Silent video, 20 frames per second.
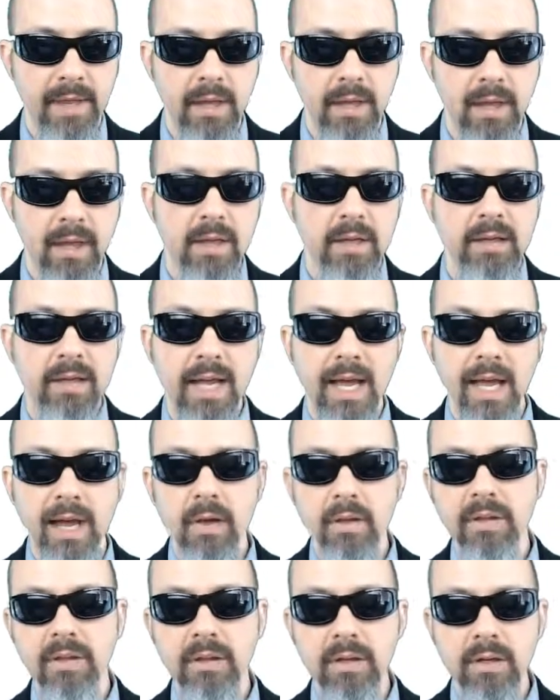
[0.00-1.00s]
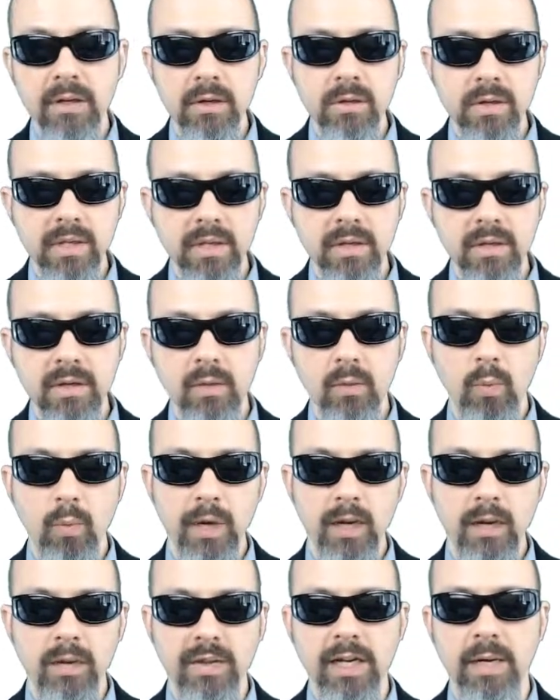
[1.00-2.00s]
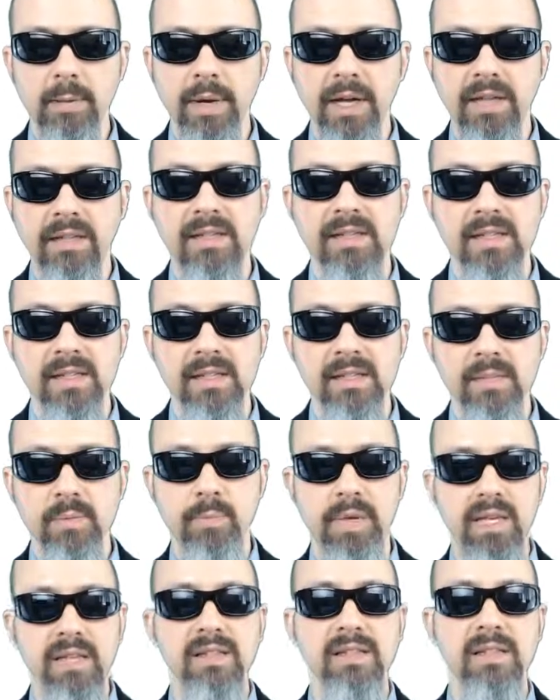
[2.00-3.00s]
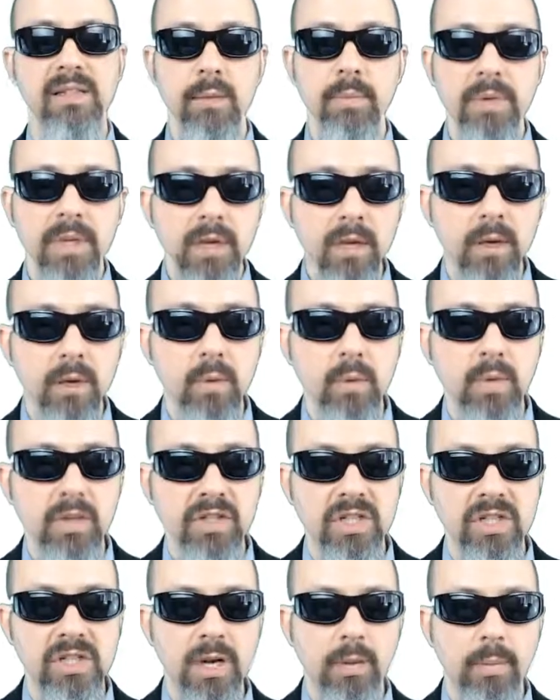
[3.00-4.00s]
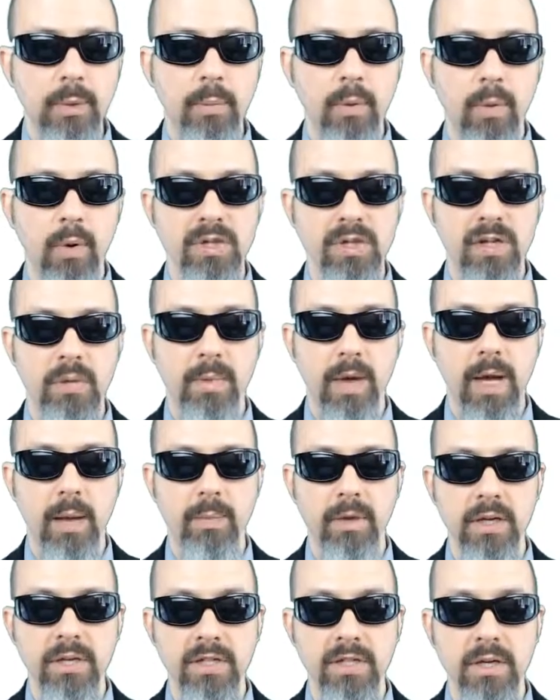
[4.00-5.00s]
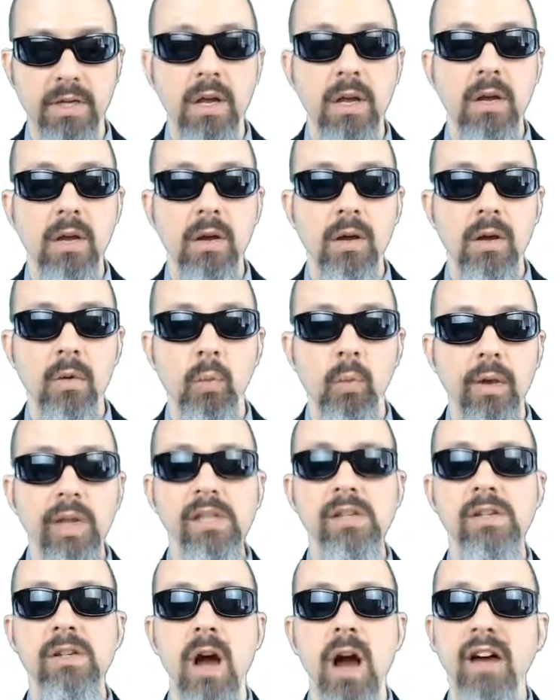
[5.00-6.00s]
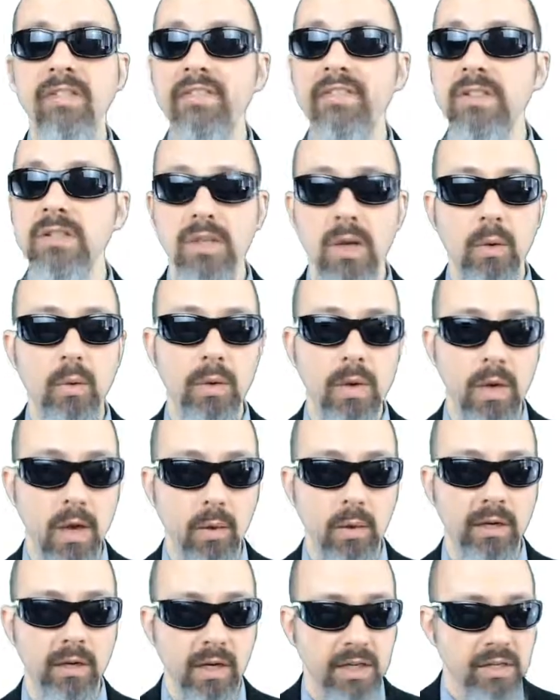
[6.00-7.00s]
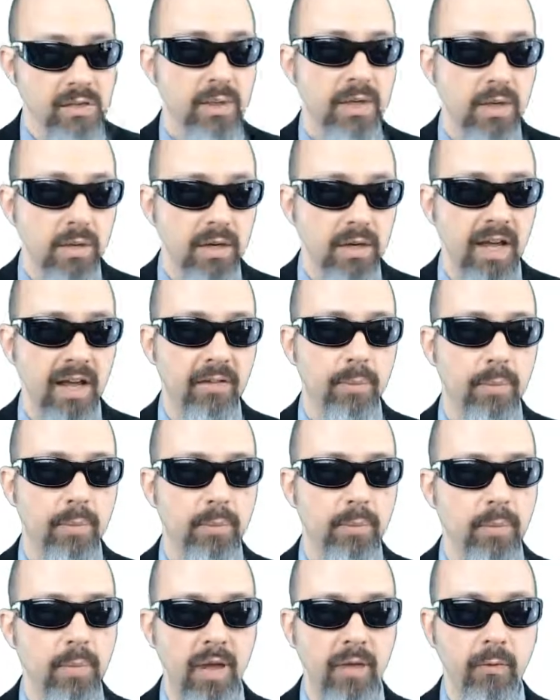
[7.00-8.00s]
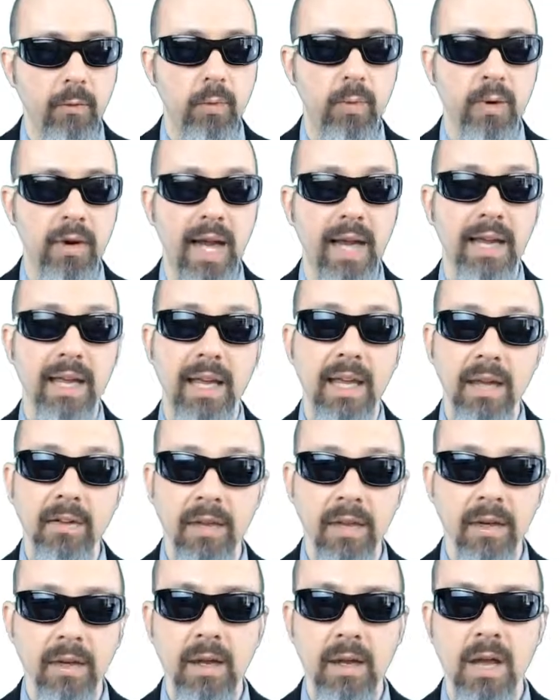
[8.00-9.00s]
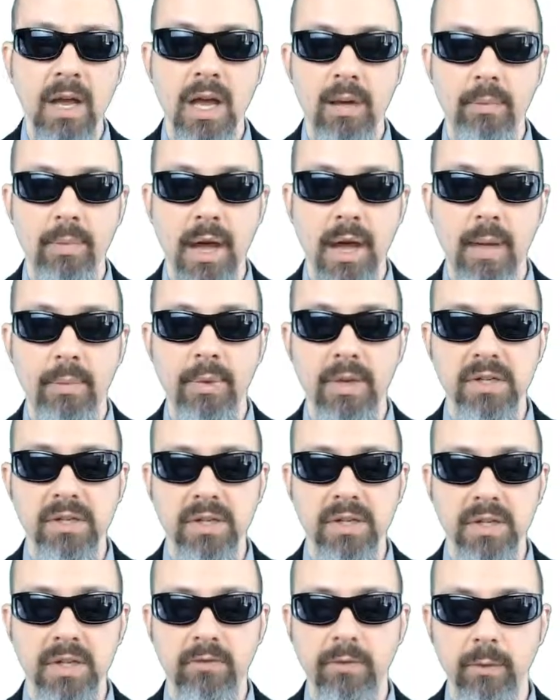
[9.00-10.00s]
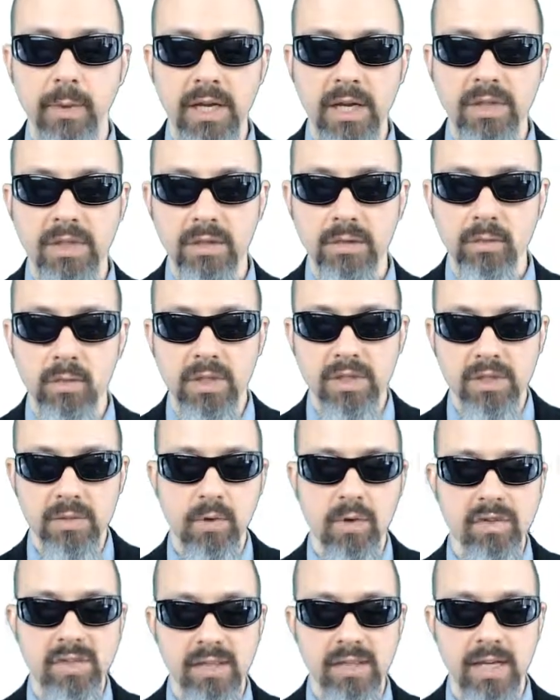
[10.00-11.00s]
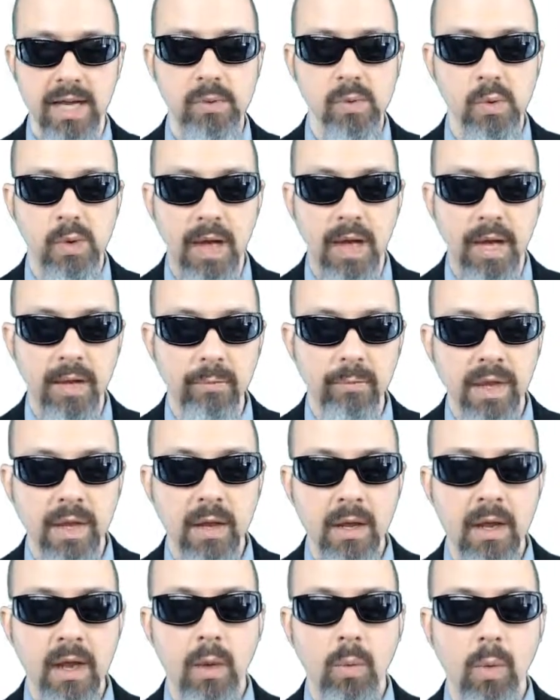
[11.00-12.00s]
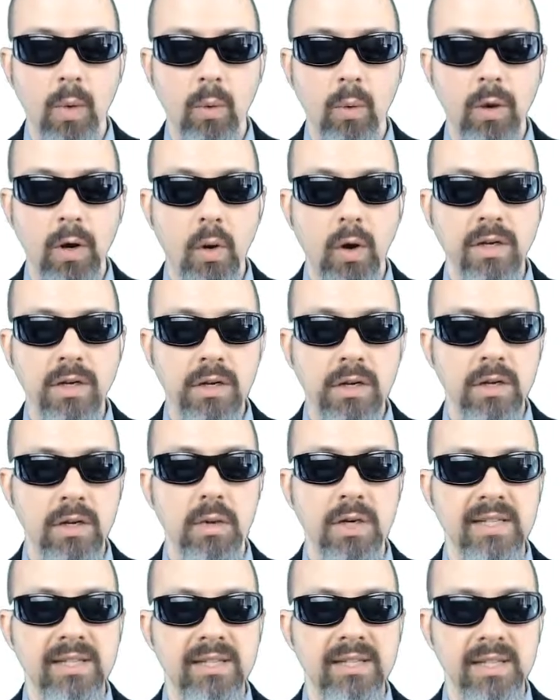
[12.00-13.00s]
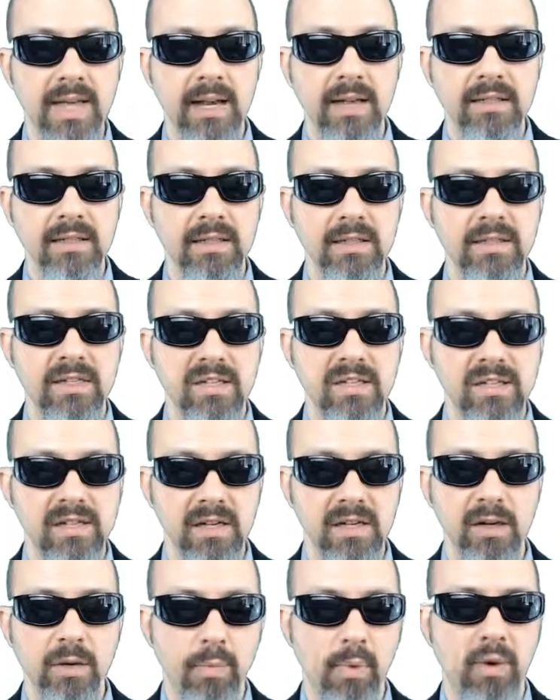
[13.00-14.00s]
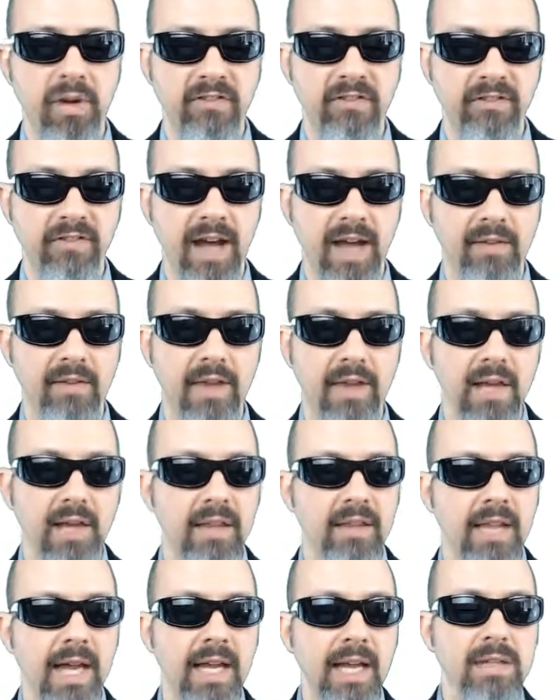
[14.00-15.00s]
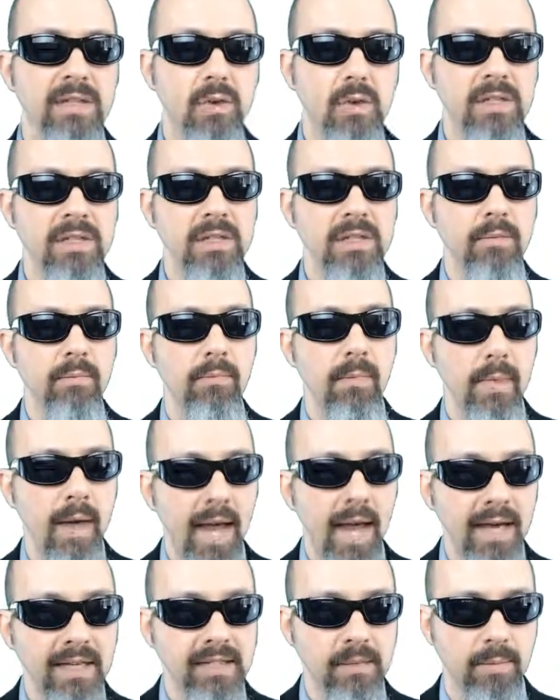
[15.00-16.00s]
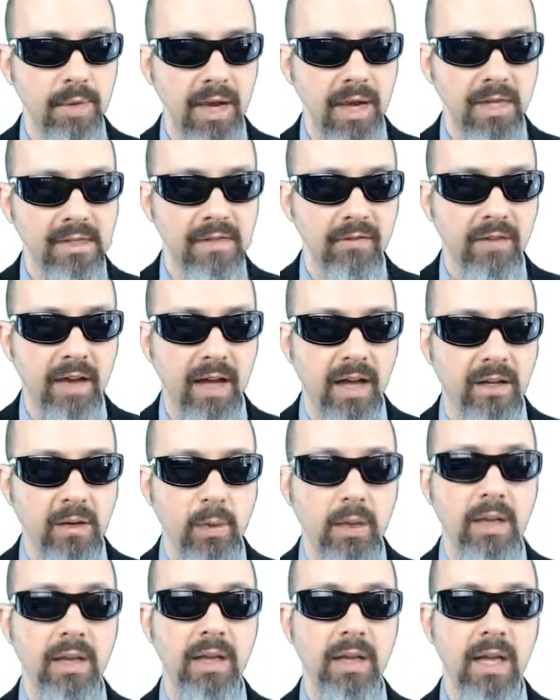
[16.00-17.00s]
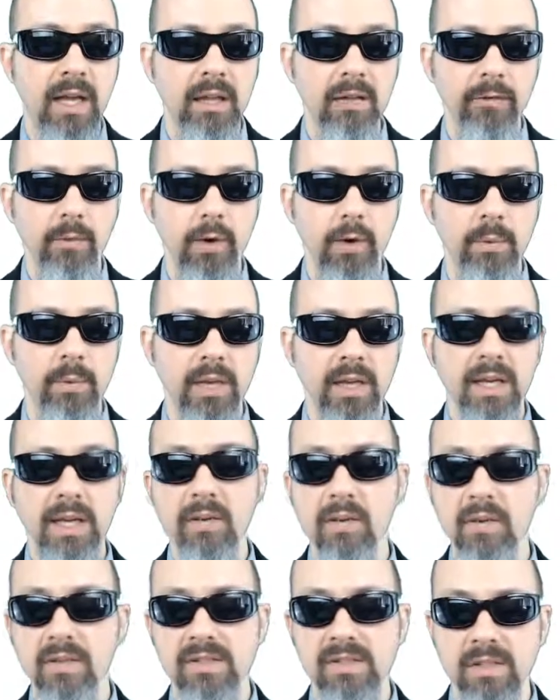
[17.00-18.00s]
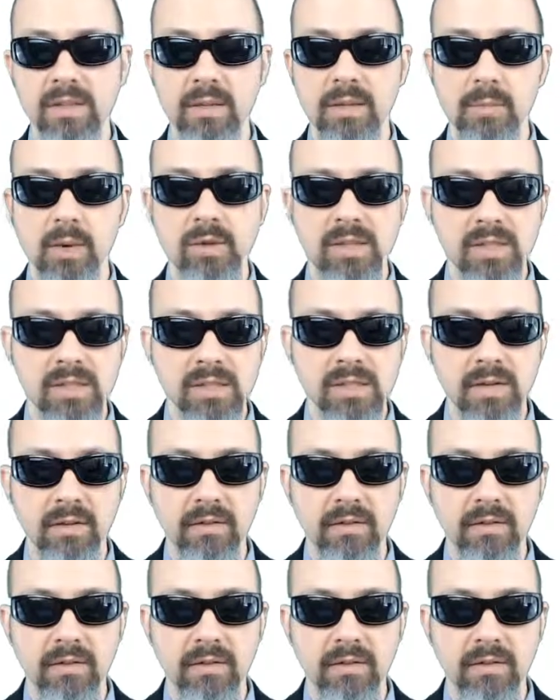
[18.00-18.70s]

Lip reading: Now, the little weird thing about this is p sub u, which is our proportion of the population, we often don't know it because we don't have, if we're not given population information, which most times we're not, what we're going to do is set it to 0.5. That is going to maximize the value we're going to get in the formula and give us the most conservative